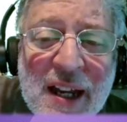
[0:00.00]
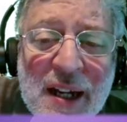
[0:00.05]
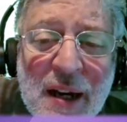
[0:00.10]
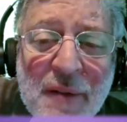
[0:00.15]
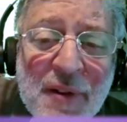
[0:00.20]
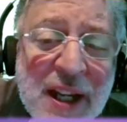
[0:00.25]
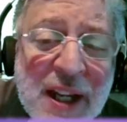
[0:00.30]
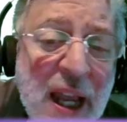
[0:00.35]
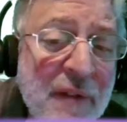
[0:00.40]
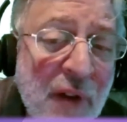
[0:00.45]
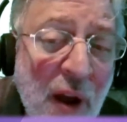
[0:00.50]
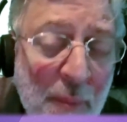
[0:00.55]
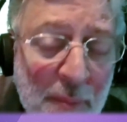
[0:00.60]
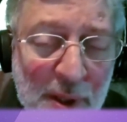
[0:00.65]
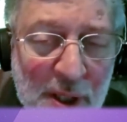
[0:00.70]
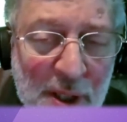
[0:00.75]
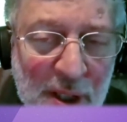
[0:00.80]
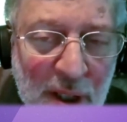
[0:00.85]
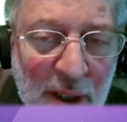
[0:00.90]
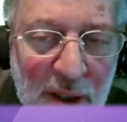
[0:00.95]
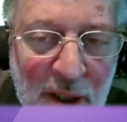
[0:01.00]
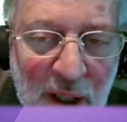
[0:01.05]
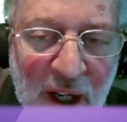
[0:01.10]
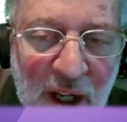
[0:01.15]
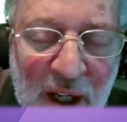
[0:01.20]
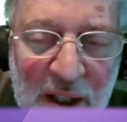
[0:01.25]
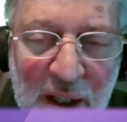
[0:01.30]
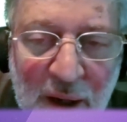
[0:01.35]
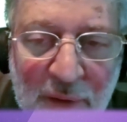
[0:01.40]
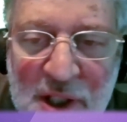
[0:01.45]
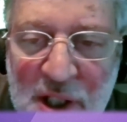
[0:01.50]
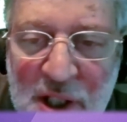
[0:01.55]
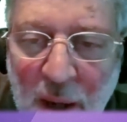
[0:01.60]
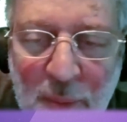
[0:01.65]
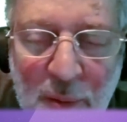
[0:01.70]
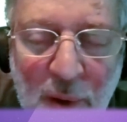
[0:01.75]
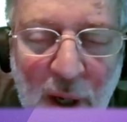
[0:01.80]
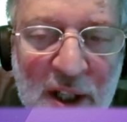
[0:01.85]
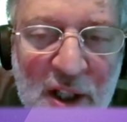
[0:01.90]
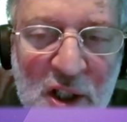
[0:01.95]
never gave up music. I never
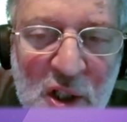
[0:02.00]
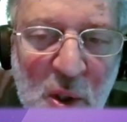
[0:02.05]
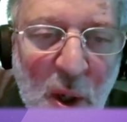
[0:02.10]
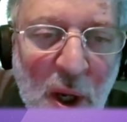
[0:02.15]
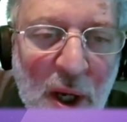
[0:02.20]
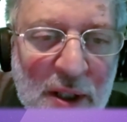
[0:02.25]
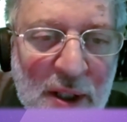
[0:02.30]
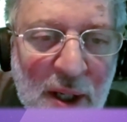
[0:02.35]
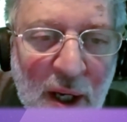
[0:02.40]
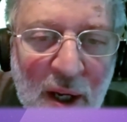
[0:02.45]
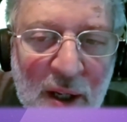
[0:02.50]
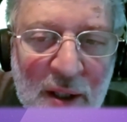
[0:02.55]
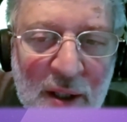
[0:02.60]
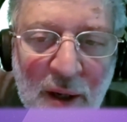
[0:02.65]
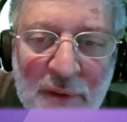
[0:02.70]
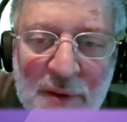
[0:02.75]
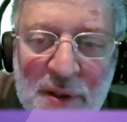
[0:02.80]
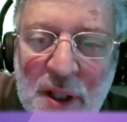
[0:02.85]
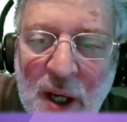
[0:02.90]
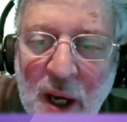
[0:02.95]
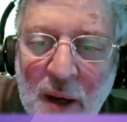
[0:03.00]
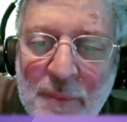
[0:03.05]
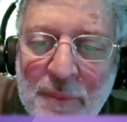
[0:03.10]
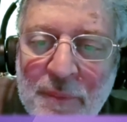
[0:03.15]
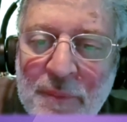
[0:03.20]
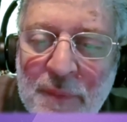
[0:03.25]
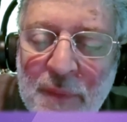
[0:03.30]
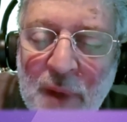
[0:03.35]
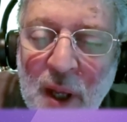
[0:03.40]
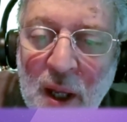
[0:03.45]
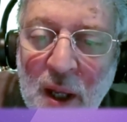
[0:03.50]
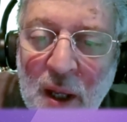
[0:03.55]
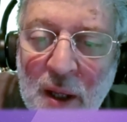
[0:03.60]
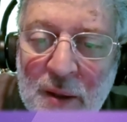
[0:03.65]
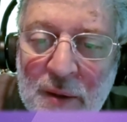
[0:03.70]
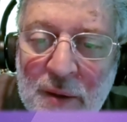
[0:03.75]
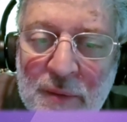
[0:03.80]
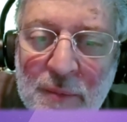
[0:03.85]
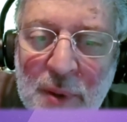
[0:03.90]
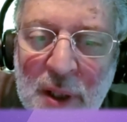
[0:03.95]
stopped writing songs. I never stopped
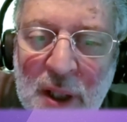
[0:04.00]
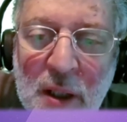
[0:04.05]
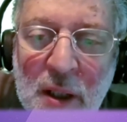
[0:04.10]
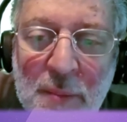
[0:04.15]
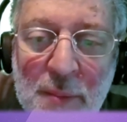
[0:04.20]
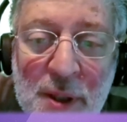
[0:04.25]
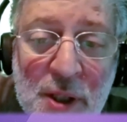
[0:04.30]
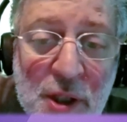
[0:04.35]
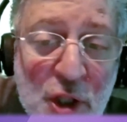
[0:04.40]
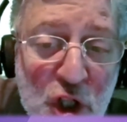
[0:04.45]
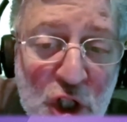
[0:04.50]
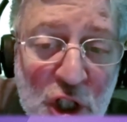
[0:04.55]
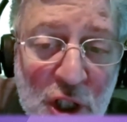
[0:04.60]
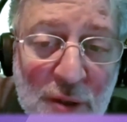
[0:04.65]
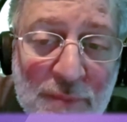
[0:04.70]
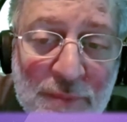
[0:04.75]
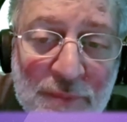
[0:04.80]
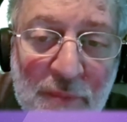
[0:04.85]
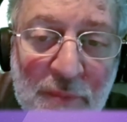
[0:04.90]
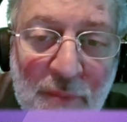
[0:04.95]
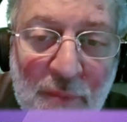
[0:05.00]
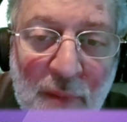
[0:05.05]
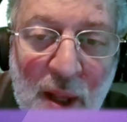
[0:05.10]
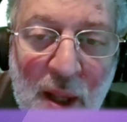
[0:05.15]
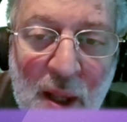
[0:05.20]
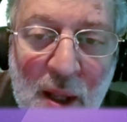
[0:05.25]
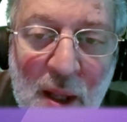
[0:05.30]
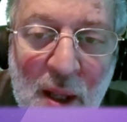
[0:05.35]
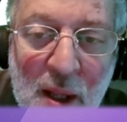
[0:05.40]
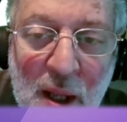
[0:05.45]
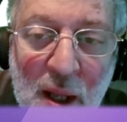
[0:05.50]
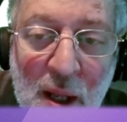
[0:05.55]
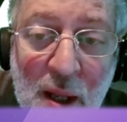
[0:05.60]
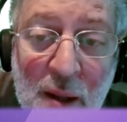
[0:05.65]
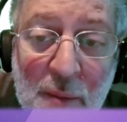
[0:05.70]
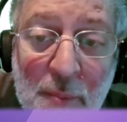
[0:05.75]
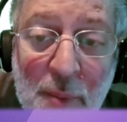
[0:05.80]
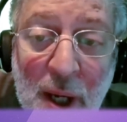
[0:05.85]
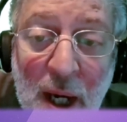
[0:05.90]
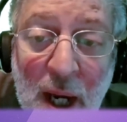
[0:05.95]
being a musician.
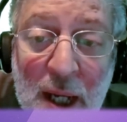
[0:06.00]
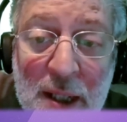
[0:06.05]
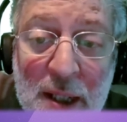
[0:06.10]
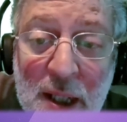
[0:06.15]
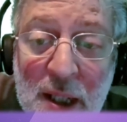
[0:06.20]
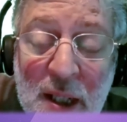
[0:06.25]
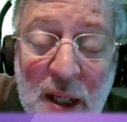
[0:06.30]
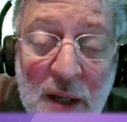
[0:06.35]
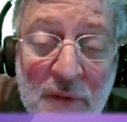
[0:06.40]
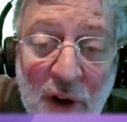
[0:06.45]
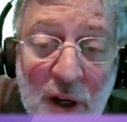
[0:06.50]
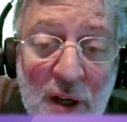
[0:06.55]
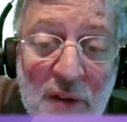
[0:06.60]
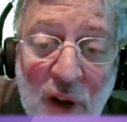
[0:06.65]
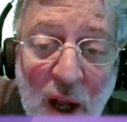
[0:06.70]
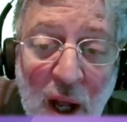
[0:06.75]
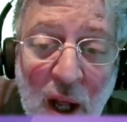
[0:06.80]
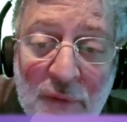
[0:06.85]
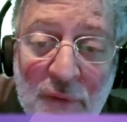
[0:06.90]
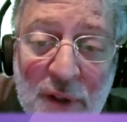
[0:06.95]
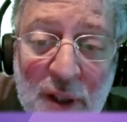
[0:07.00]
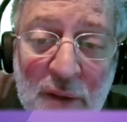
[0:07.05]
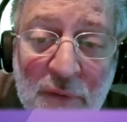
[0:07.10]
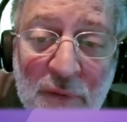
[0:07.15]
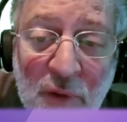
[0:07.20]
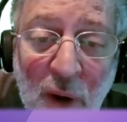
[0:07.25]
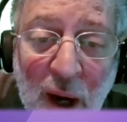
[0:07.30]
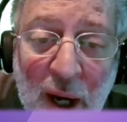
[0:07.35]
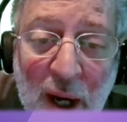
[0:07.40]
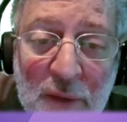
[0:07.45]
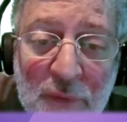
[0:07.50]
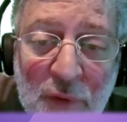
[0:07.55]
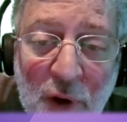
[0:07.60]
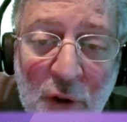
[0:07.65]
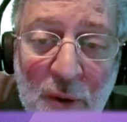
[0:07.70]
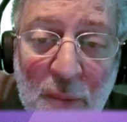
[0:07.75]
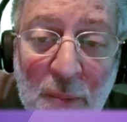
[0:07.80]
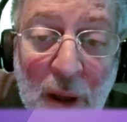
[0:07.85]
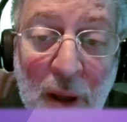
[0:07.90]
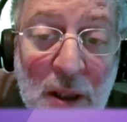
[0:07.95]
But I did get very involved in a variety of
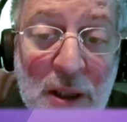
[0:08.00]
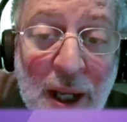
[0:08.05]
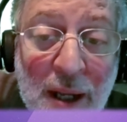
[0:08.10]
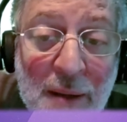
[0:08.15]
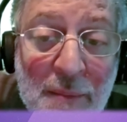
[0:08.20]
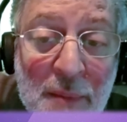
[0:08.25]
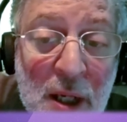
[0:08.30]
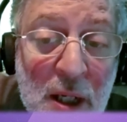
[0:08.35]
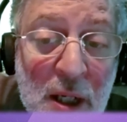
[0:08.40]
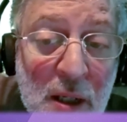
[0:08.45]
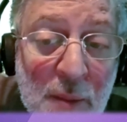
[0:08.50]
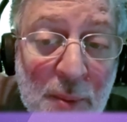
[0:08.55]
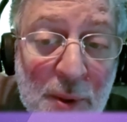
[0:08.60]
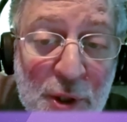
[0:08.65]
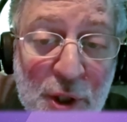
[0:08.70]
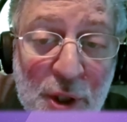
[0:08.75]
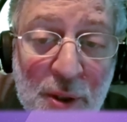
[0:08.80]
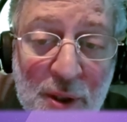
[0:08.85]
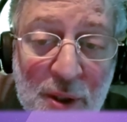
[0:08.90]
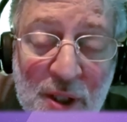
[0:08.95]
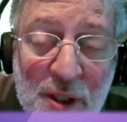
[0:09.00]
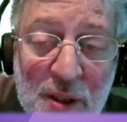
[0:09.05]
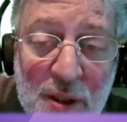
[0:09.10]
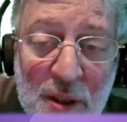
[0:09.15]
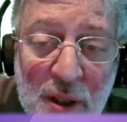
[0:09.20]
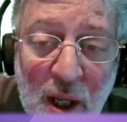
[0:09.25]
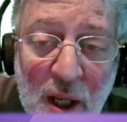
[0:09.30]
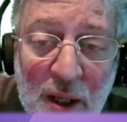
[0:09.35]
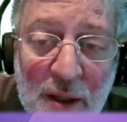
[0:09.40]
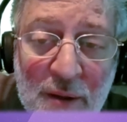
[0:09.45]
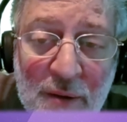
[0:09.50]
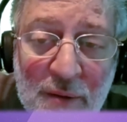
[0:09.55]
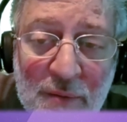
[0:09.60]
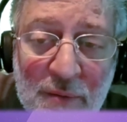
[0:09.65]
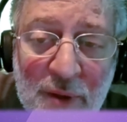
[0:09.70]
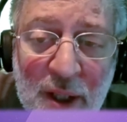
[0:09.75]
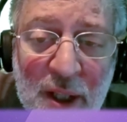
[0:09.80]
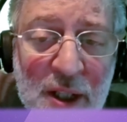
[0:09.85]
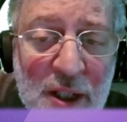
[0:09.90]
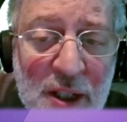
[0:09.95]
other multimedia pursuits,
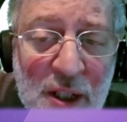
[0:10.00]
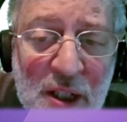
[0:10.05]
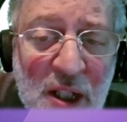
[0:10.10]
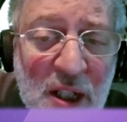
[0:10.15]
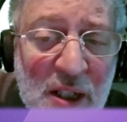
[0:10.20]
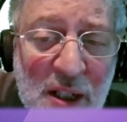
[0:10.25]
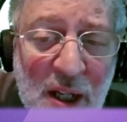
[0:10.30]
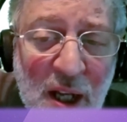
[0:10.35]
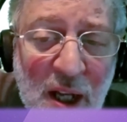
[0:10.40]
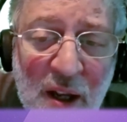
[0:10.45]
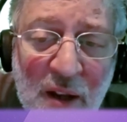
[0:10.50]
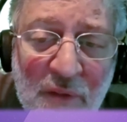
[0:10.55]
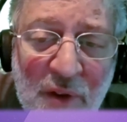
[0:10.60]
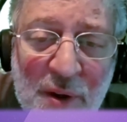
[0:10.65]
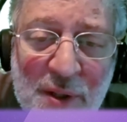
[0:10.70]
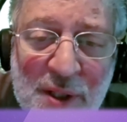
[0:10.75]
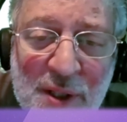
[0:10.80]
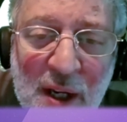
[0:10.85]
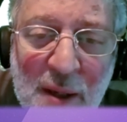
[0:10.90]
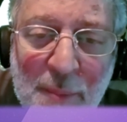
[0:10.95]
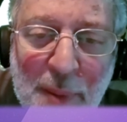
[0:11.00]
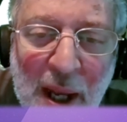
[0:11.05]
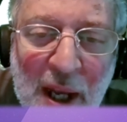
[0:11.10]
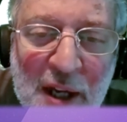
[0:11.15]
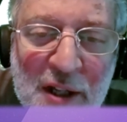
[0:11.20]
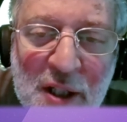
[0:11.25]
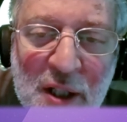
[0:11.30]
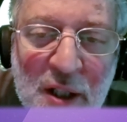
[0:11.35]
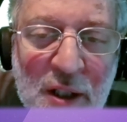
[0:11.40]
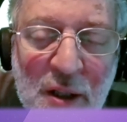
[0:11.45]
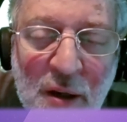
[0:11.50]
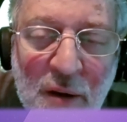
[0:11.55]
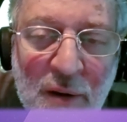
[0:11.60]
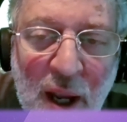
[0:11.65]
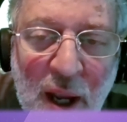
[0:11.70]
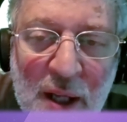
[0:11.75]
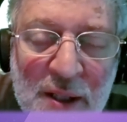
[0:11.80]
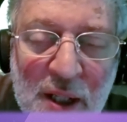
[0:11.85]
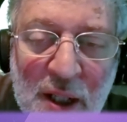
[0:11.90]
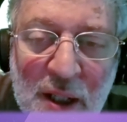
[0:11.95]
really just because I've always had a passionate
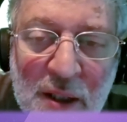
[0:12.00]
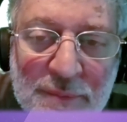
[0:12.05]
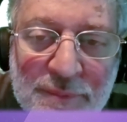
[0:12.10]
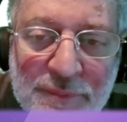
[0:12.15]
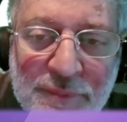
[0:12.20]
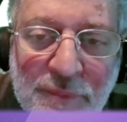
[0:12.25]
curiosity